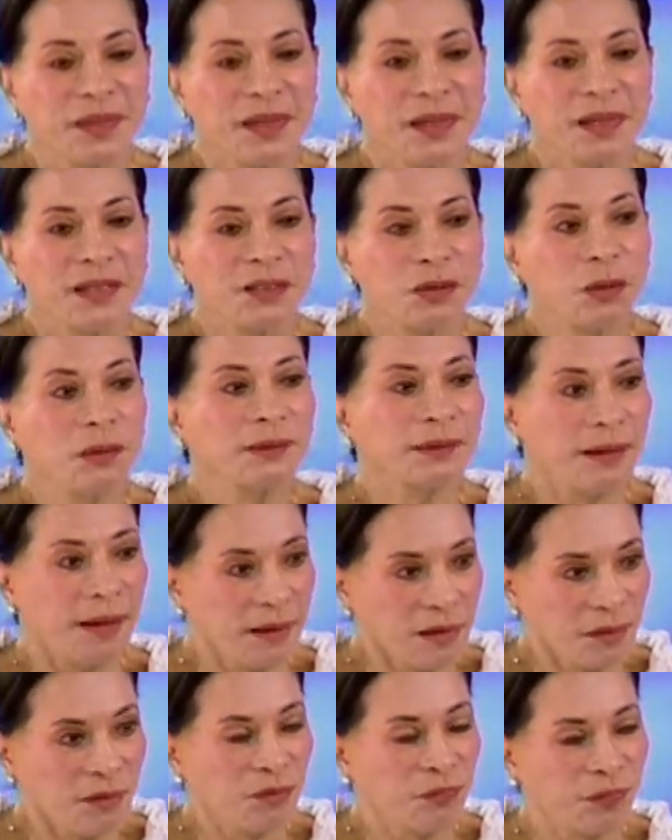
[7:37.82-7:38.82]

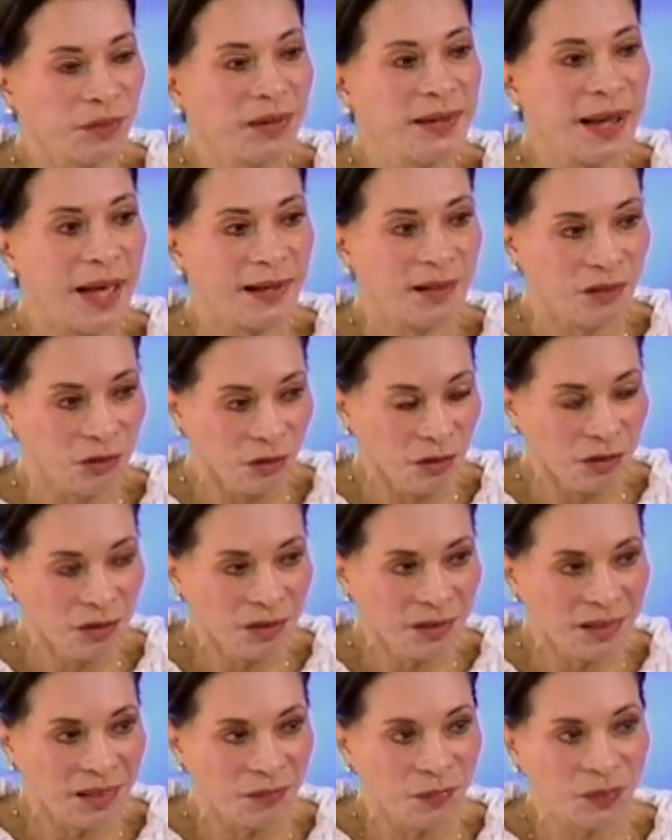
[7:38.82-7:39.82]
Sultan Fernando,
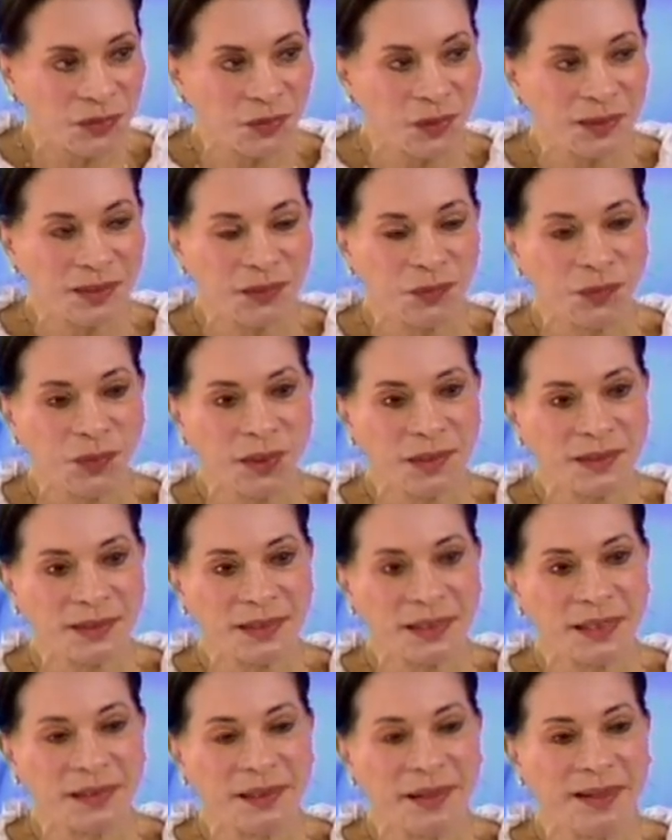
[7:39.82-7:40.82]
which was, was
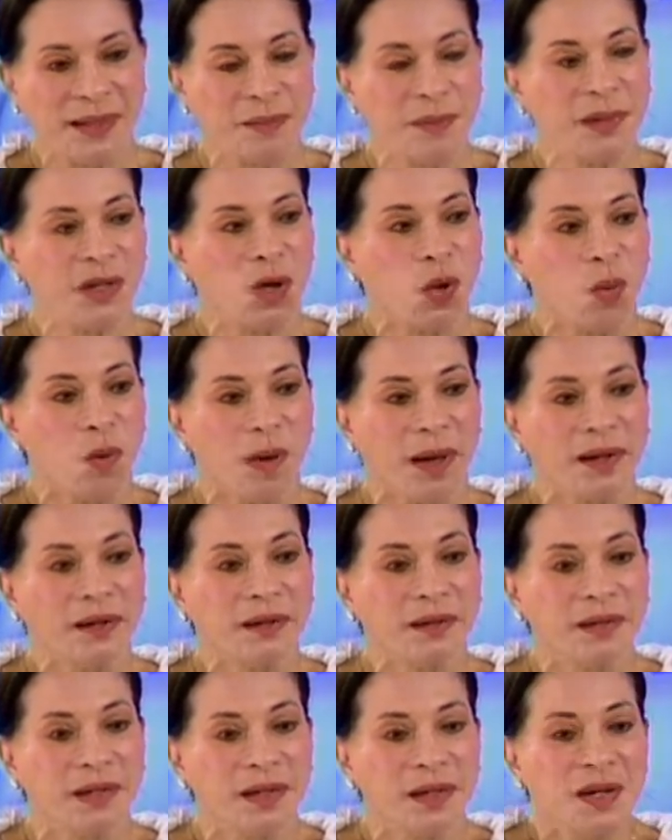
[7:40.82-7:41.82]
the name he
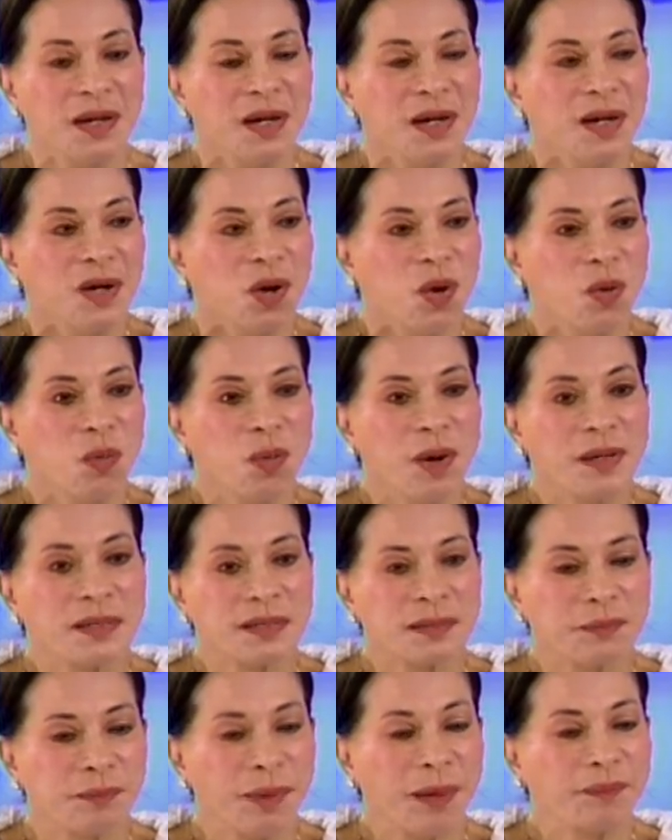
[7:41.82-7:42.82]
acquired, was
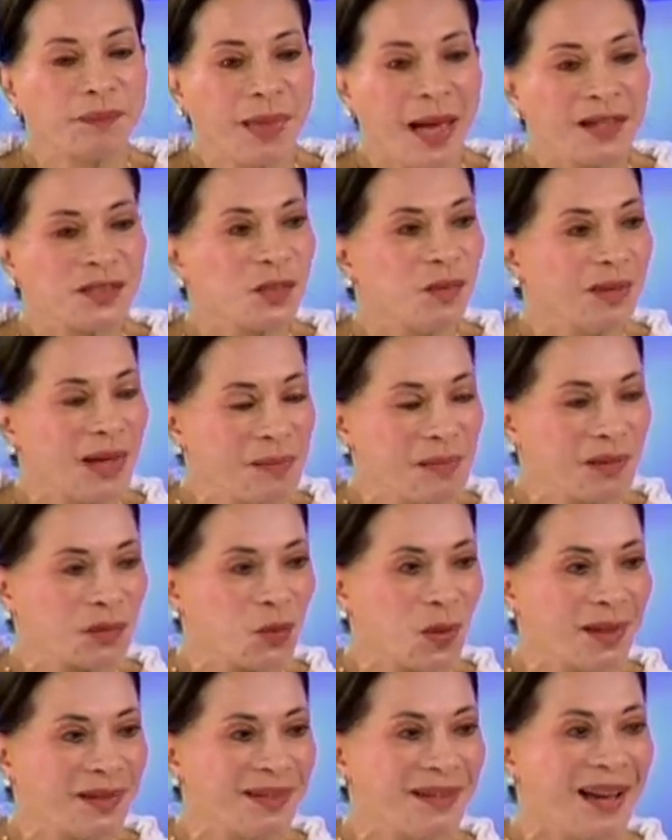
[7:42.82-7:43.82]
baptized on April
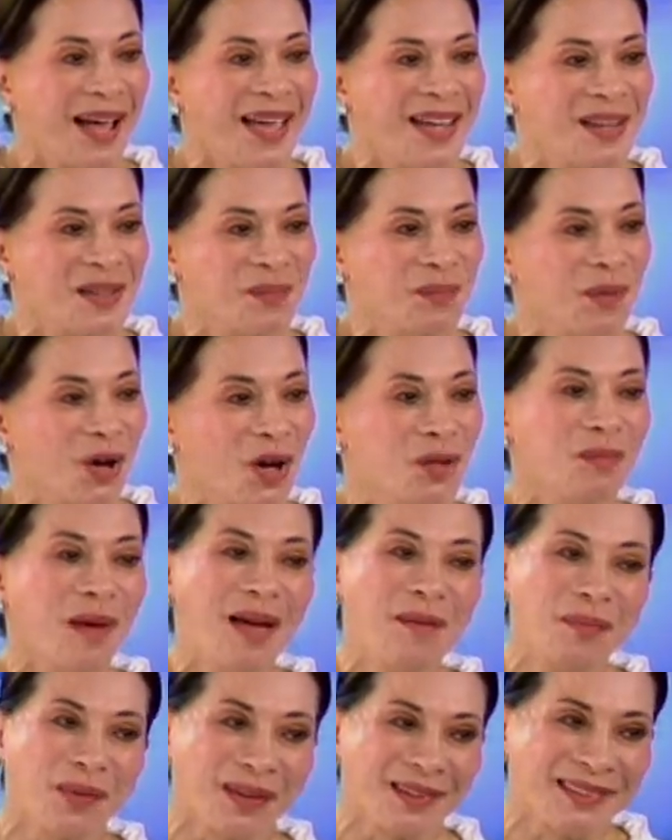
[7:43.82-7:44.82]
twenty-ninth, on my
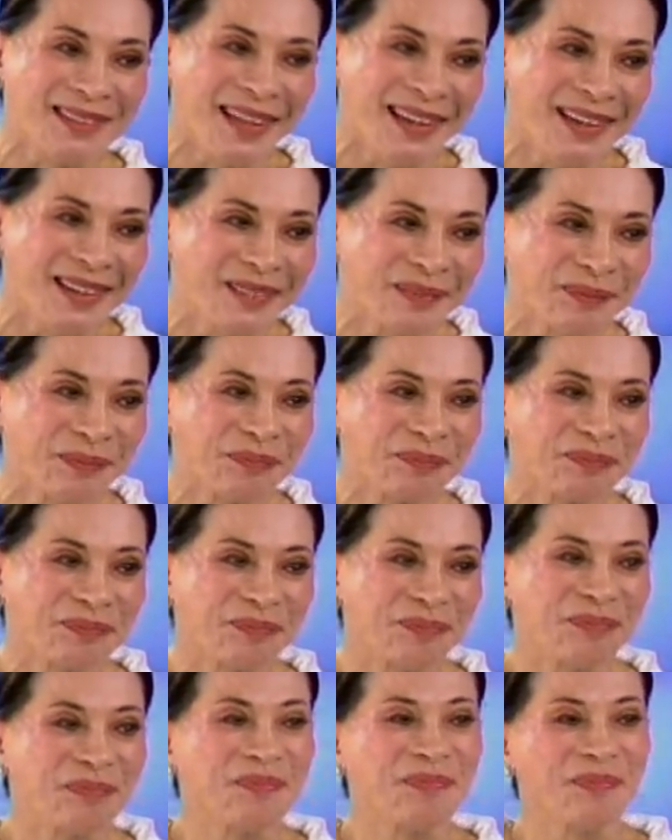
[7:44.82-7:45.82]
birthday. All right,
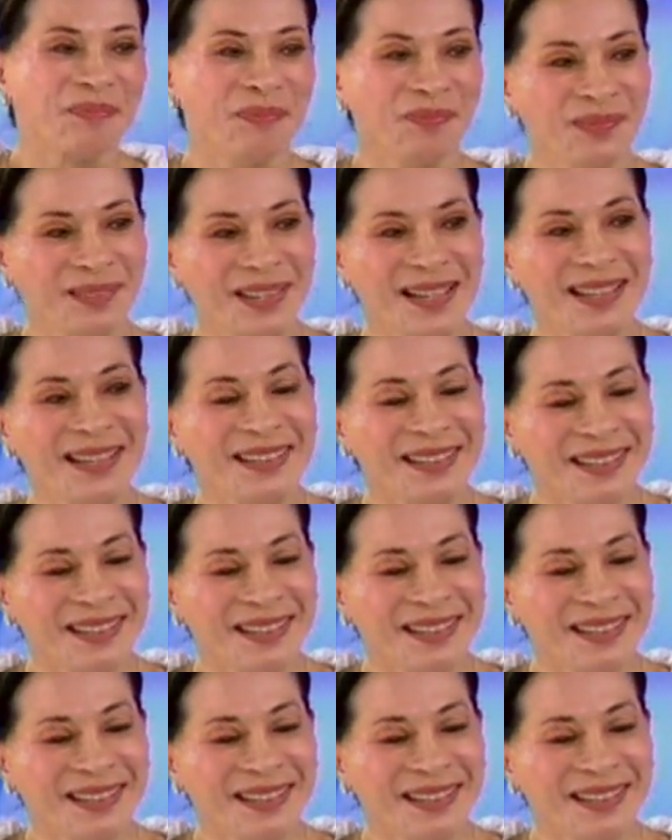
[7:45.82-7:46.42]
okay. Yeah.